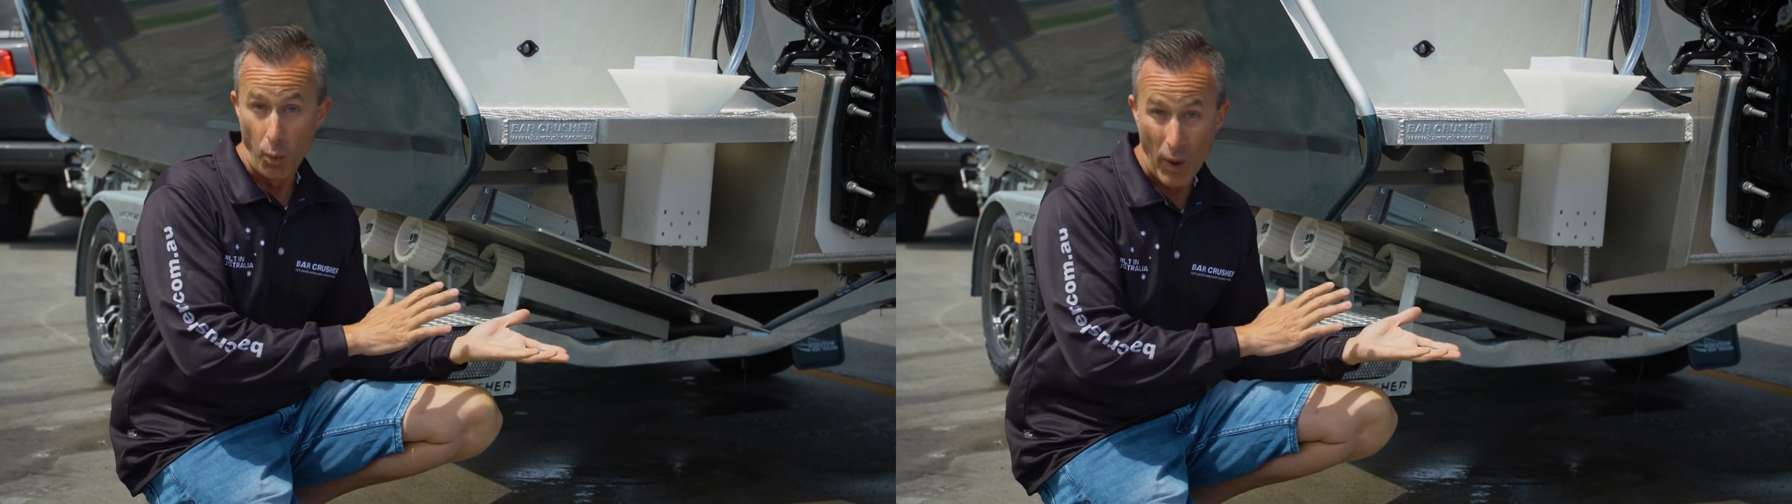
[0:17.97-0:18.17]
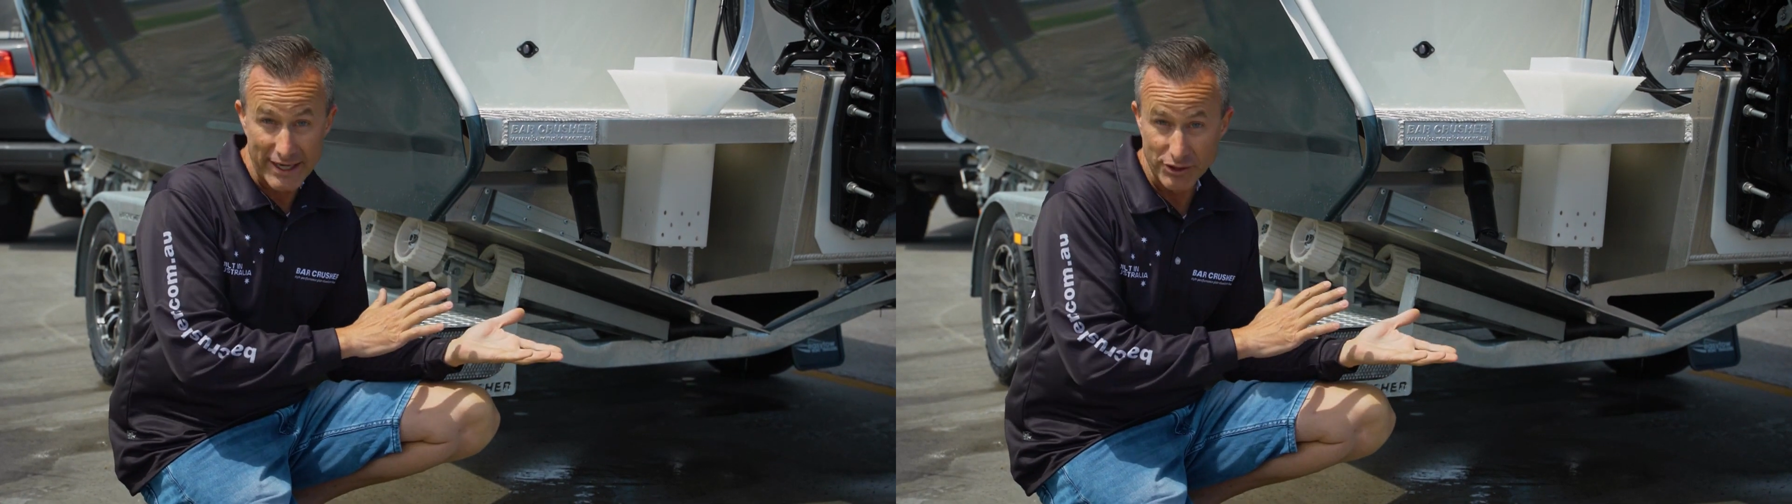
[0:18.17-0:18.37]

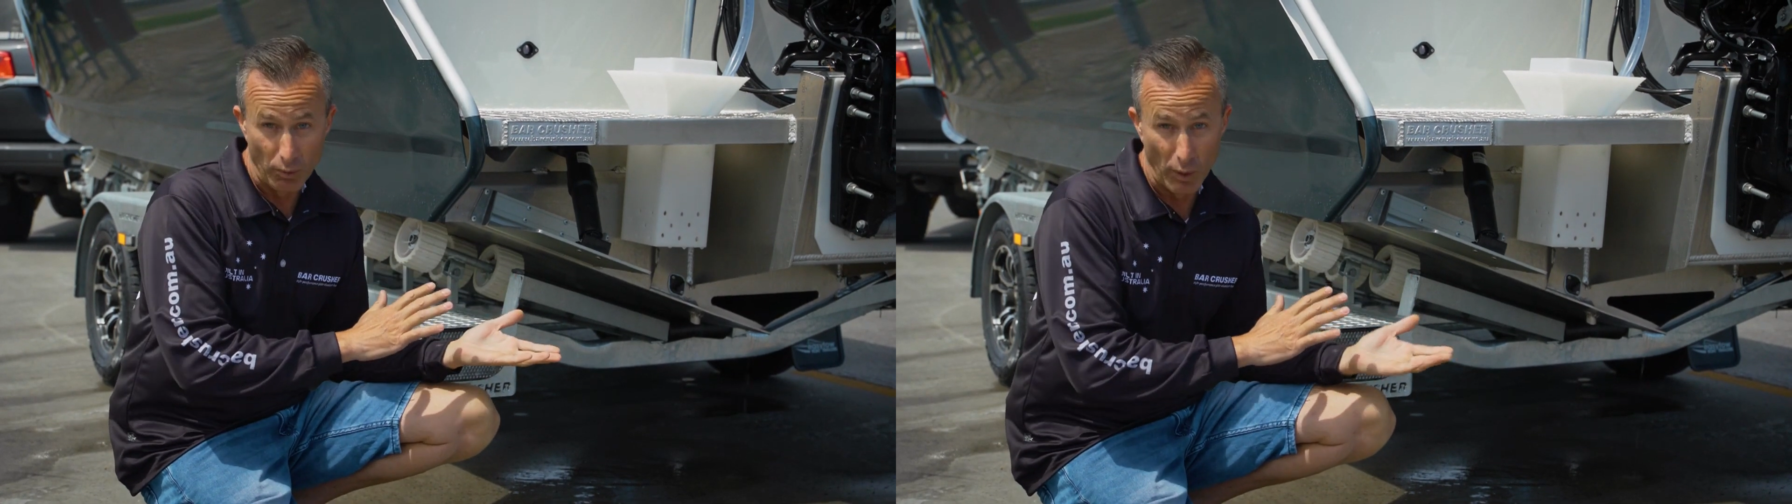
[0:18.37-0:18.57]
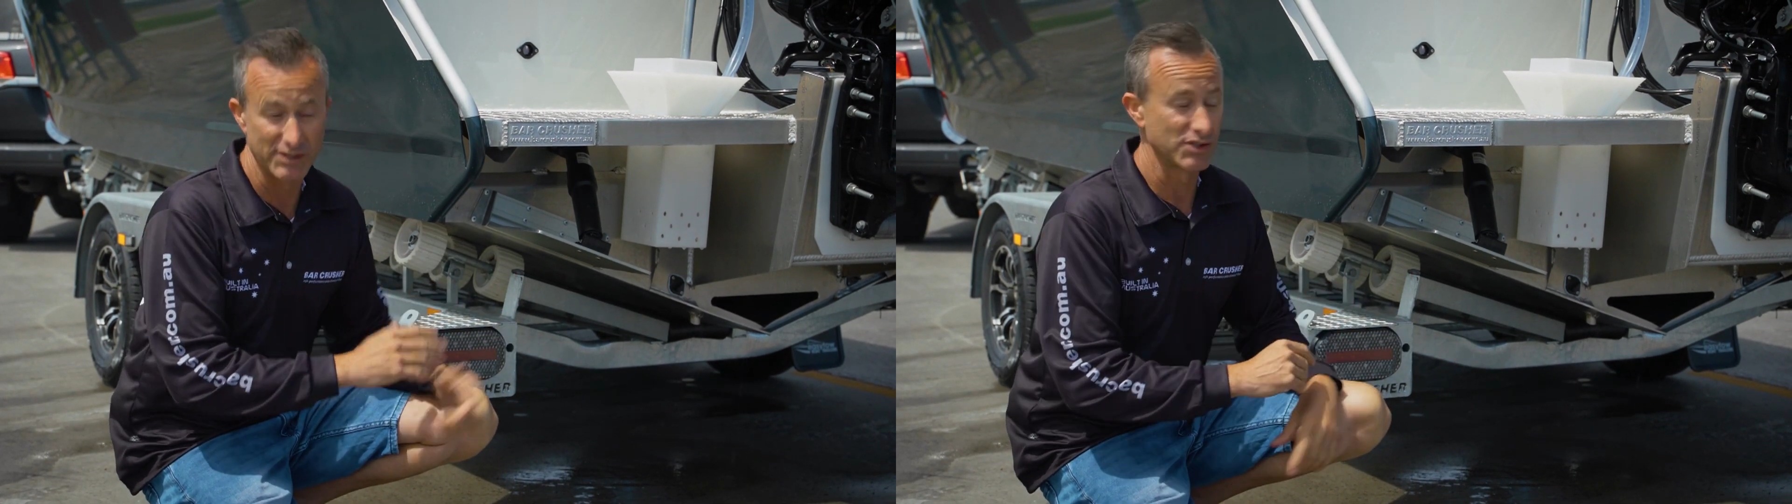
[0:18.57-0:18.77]
weight
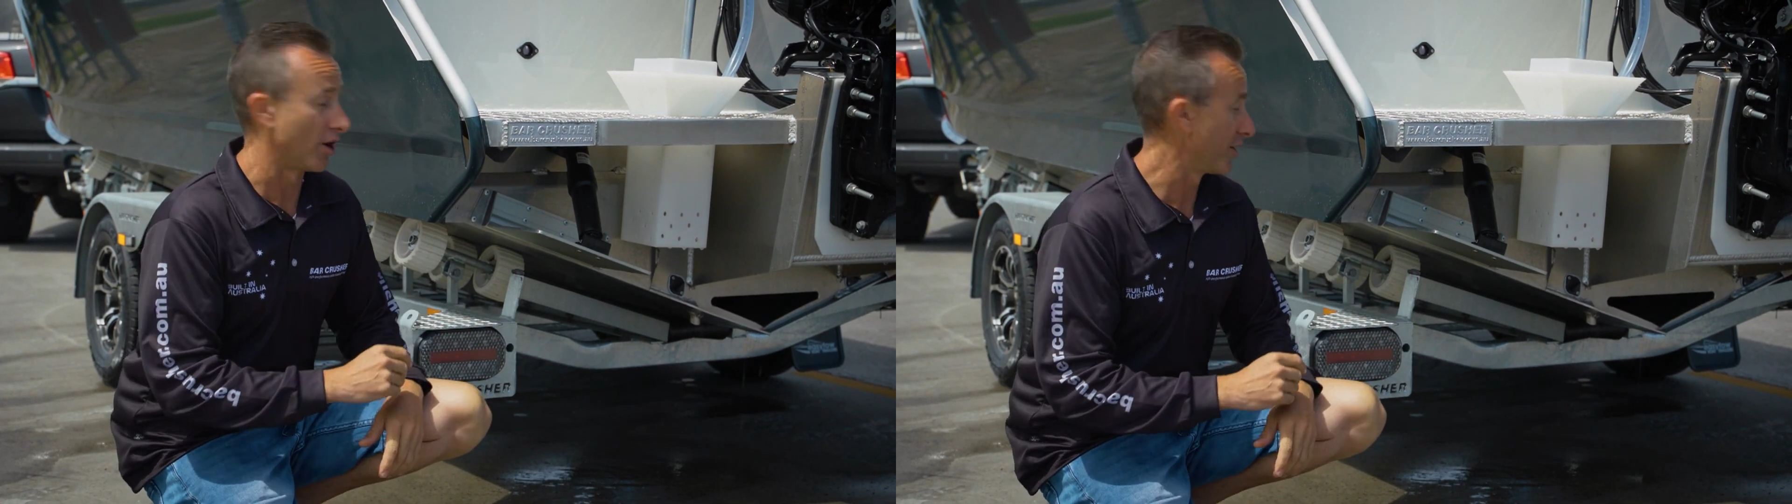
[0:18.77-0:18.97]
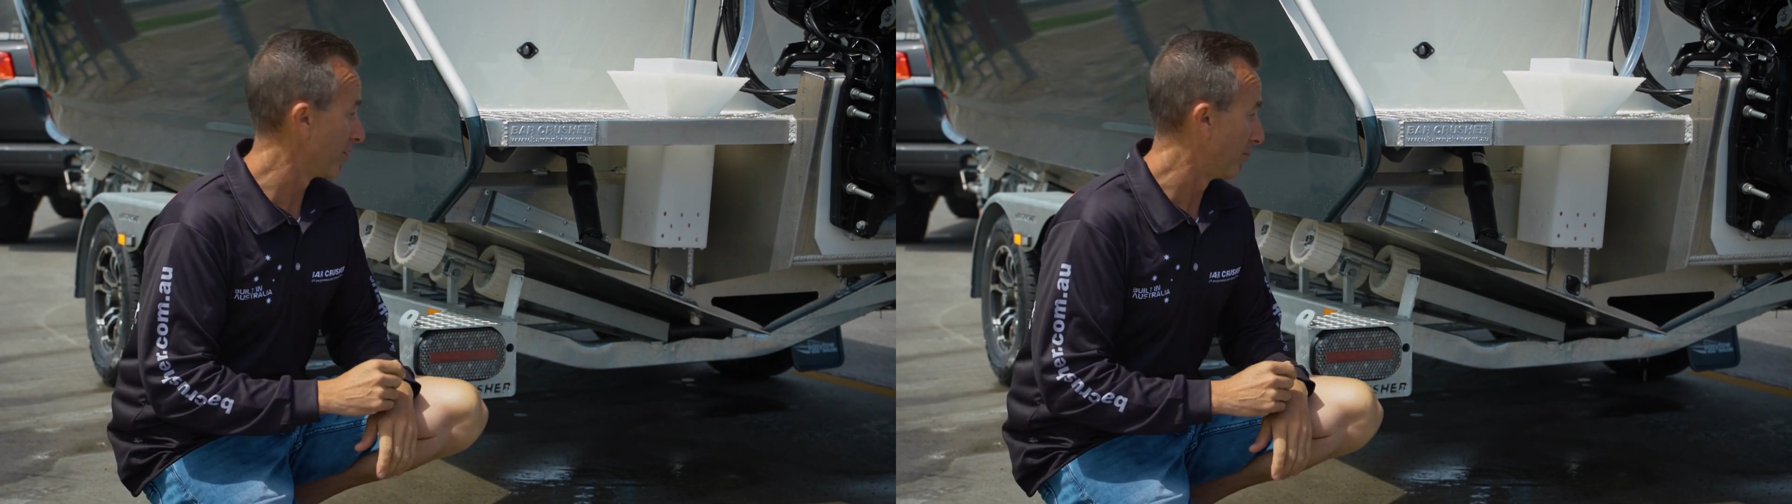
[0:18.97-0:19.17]
on one
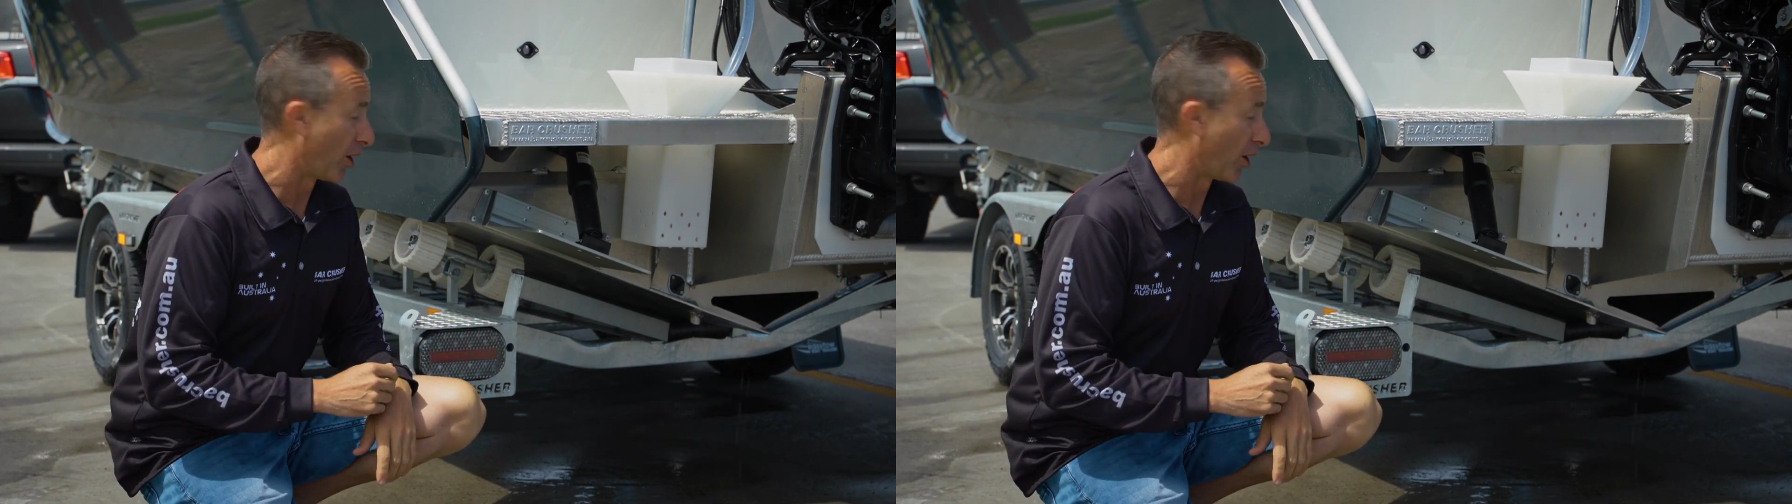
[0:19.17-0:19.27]
side of the